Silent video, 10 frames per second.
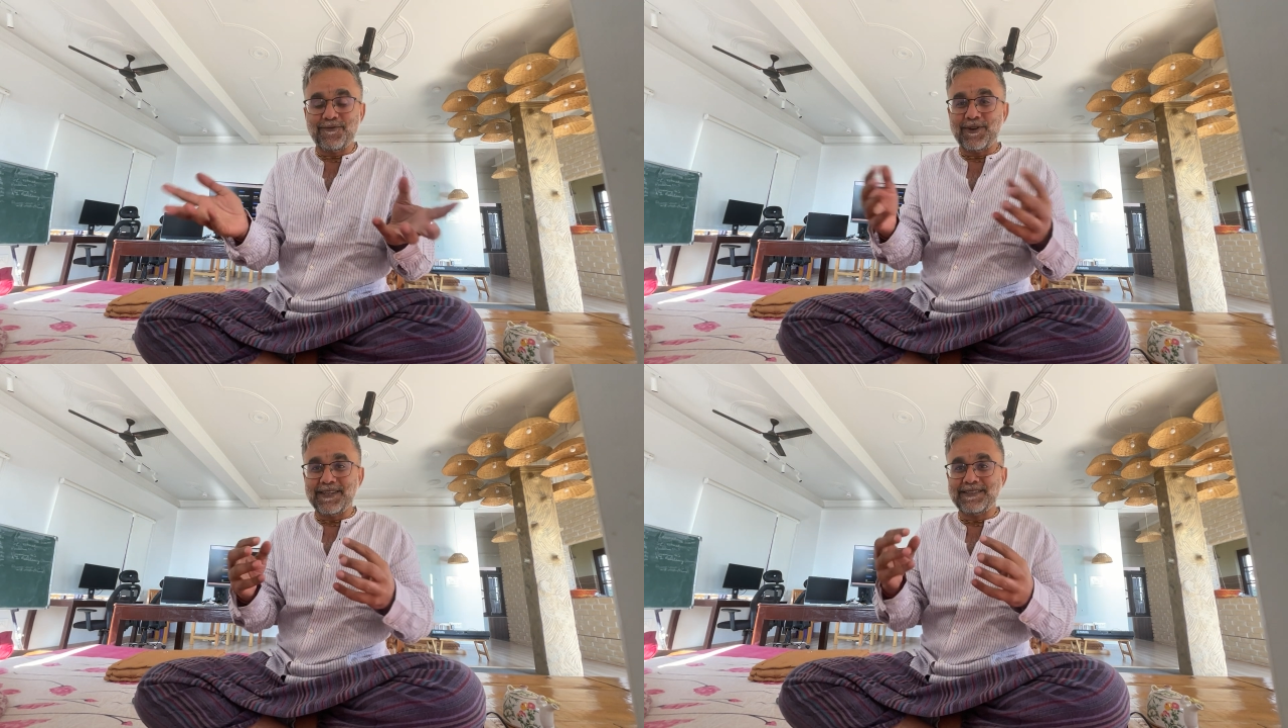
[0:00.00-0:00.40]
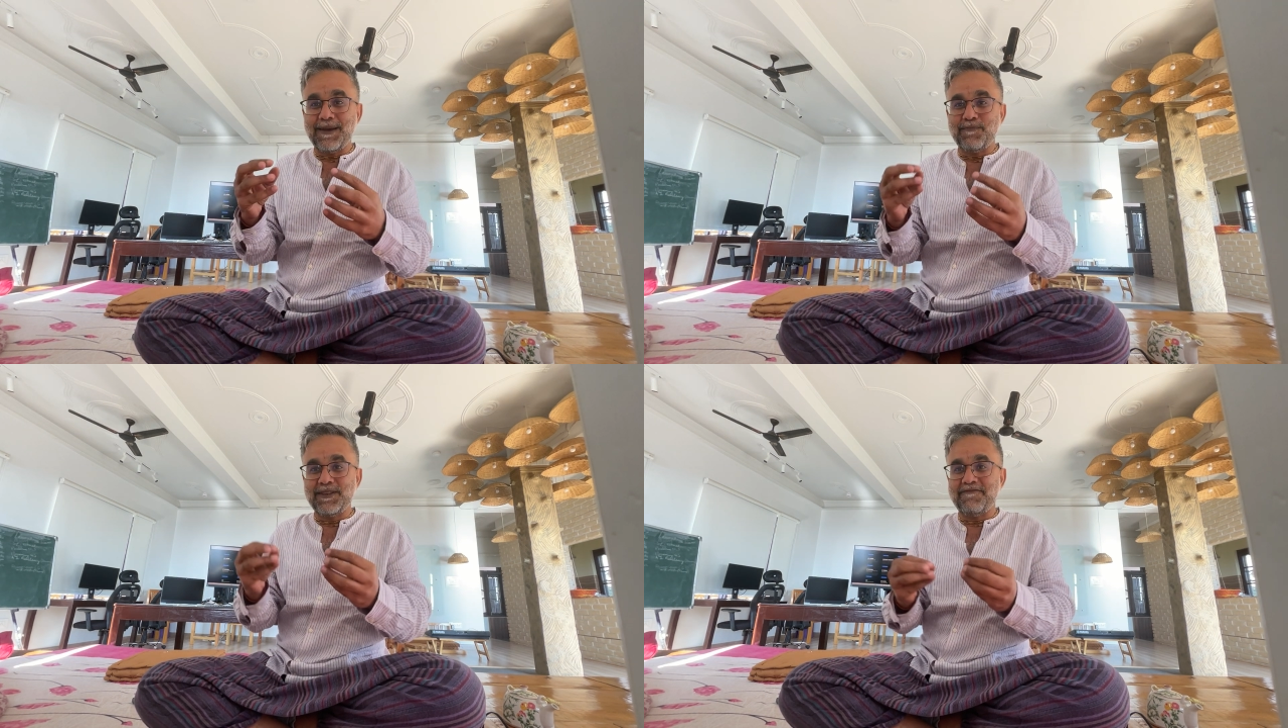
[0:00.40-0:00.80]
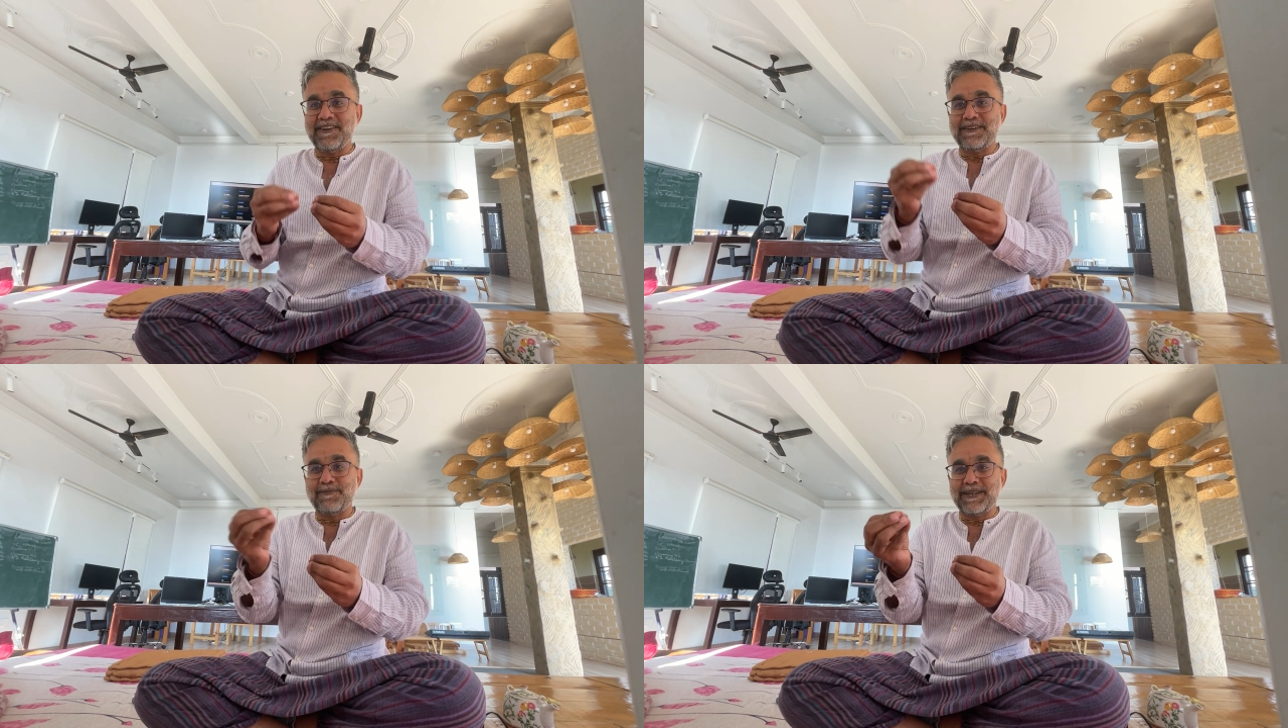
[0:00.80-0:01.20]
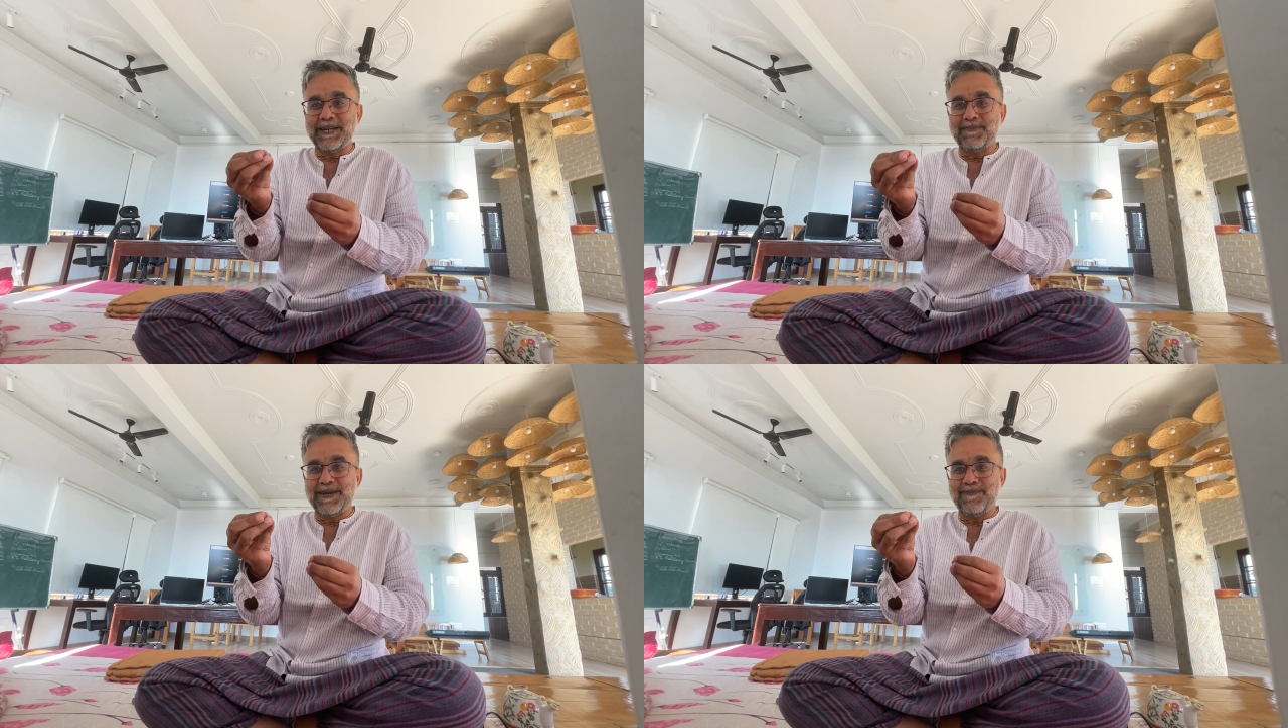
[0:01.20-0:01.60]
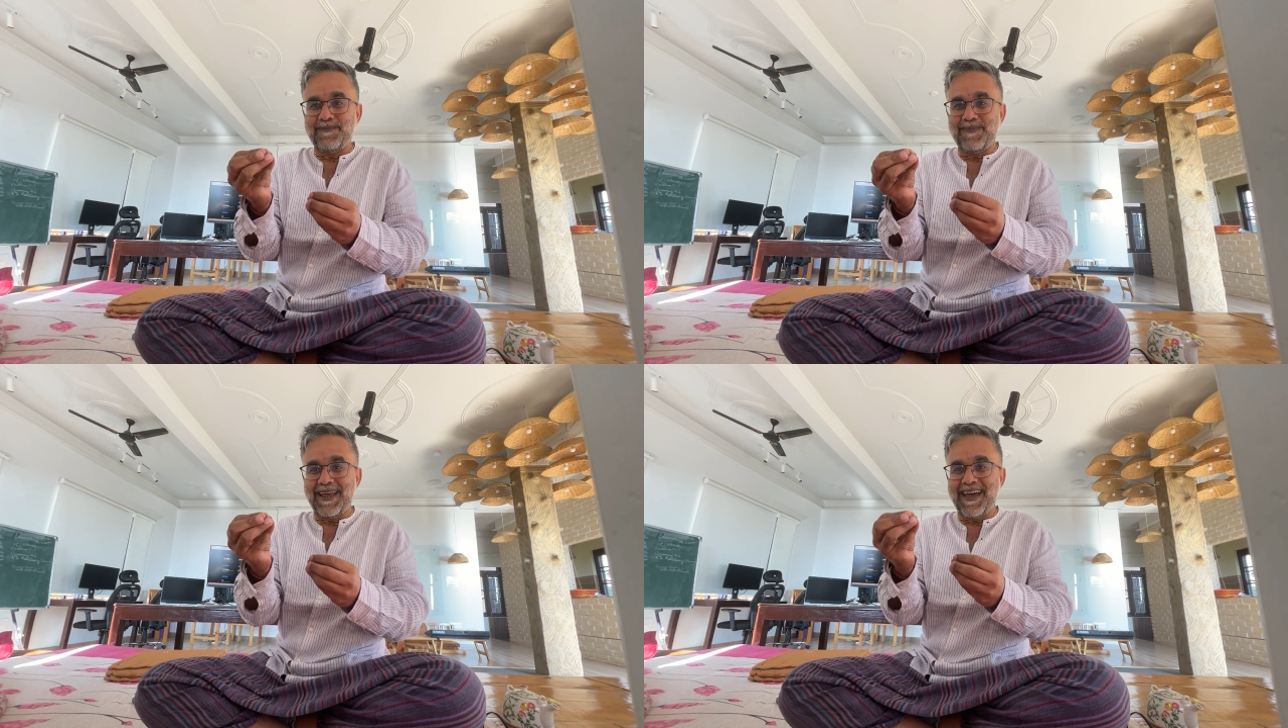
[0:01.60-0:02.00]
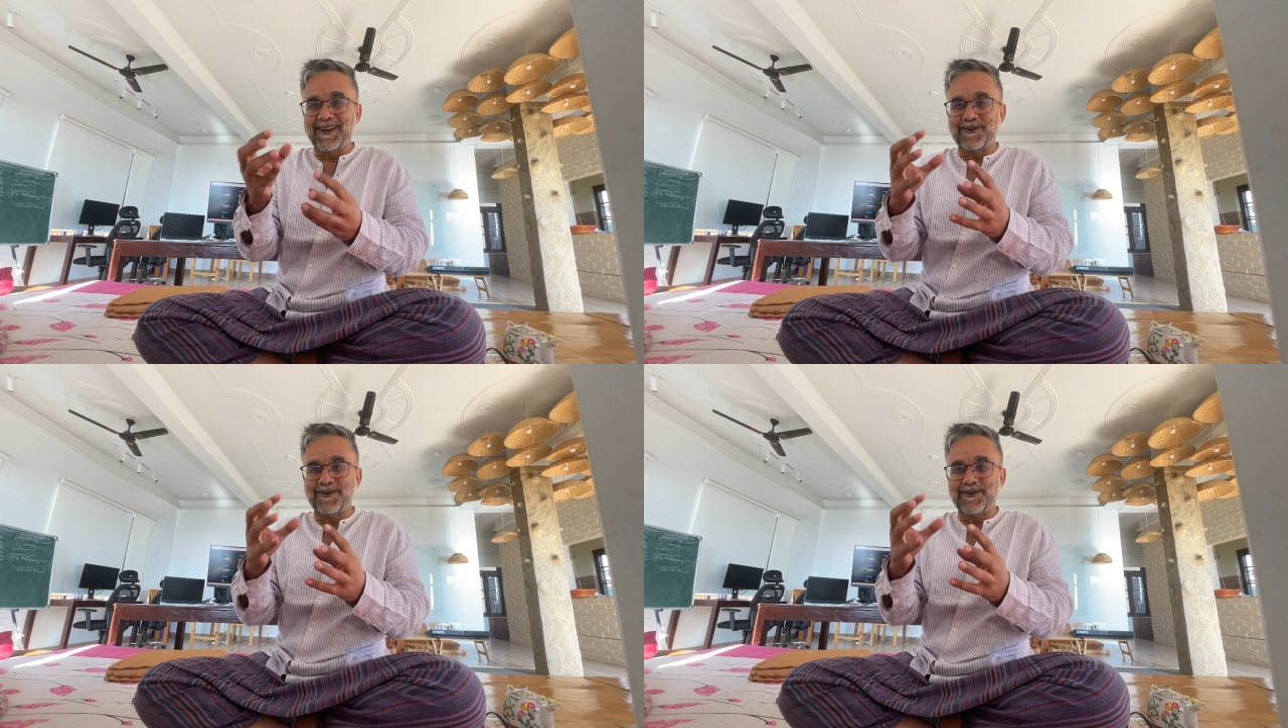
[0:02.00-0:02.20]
For example, if I upgrade my plan